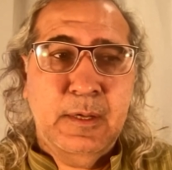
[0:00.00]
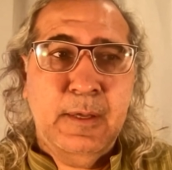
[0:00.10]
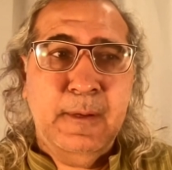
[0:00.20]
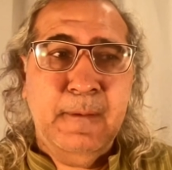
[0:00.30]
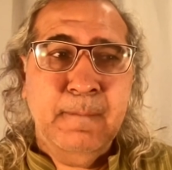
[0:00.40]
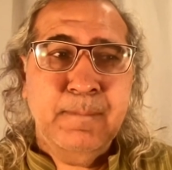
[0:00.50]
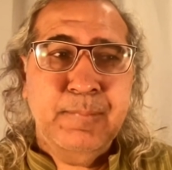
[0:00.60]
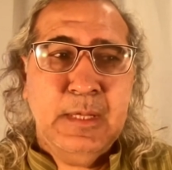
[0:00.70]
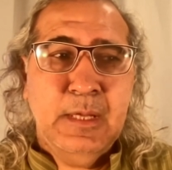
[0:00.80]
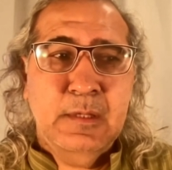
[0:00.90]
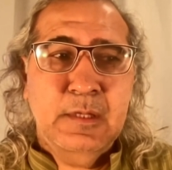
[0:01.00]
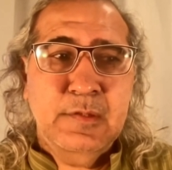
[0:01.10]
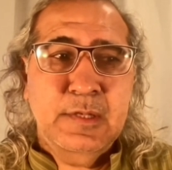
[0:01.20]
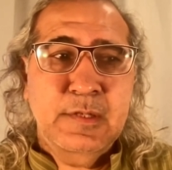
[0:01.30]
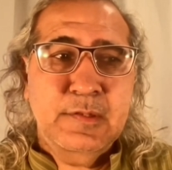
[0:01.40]
And
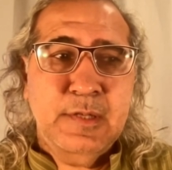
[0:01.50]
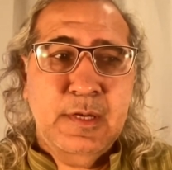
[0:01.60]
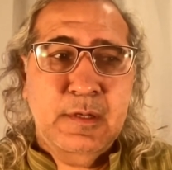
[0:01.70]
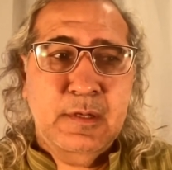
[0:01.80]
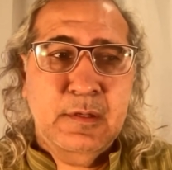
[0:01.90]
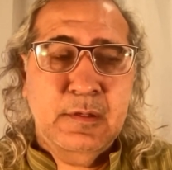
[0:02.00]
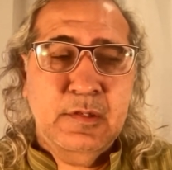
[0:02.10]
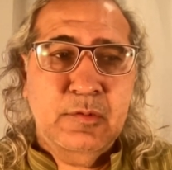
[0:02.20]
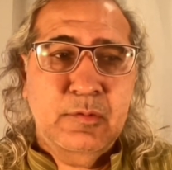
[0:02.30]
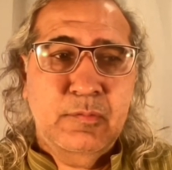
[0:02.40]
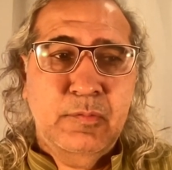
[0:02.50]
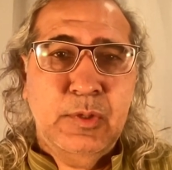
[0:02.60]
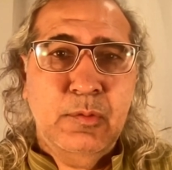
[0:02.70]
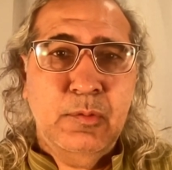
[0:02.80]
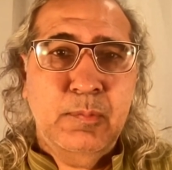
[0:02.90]
this insight, this
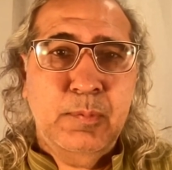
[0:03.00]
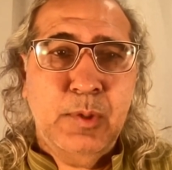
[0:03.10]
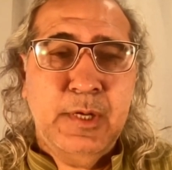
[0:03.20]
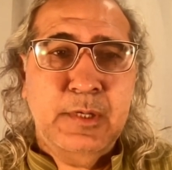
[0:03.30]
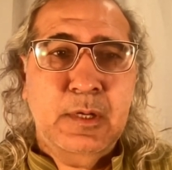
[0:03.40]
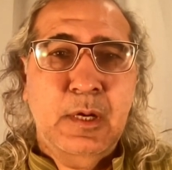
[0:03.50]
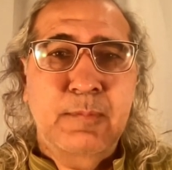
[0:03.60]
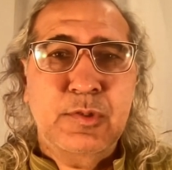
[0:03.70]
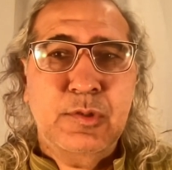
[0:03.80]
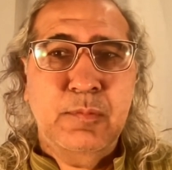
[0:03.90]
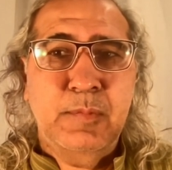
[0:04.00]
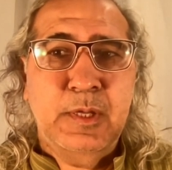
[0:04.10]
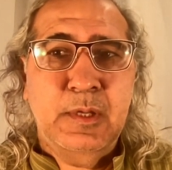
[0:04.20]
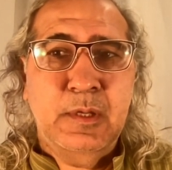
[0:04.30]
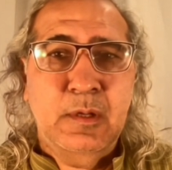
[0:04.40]
viewpoint comes to
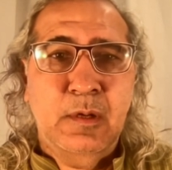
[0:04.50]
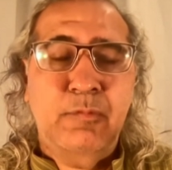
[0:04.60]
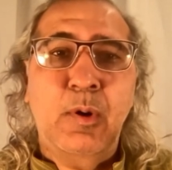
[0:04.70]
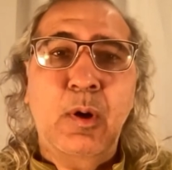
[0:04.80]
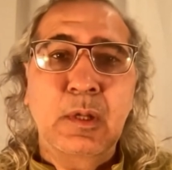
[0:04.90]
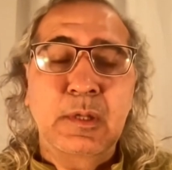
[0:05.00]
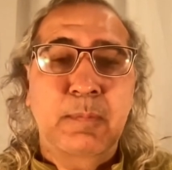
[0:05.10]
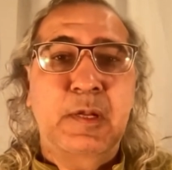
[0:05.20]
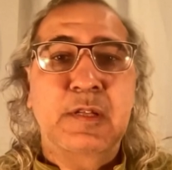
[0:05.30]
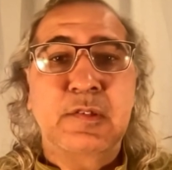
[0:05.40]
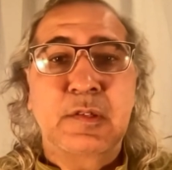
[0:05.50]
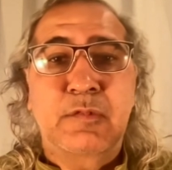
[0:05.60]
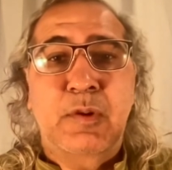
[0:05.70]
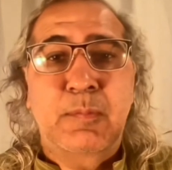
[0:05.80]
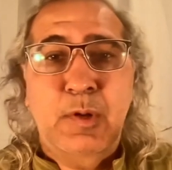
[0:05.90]
me of all the places
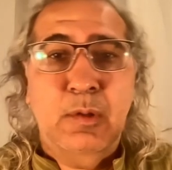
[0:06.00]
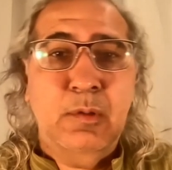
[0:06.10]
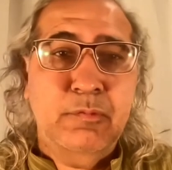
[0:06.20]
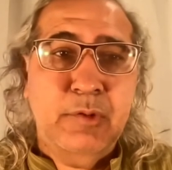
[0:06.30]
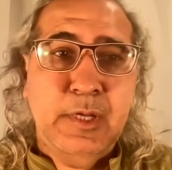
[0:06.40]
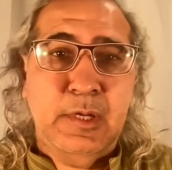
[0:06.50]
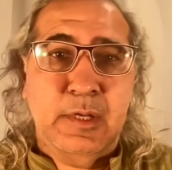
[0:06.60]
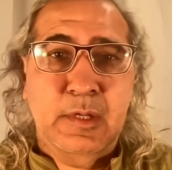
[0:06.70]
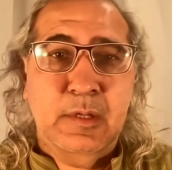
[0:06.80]
from Paulo Freire.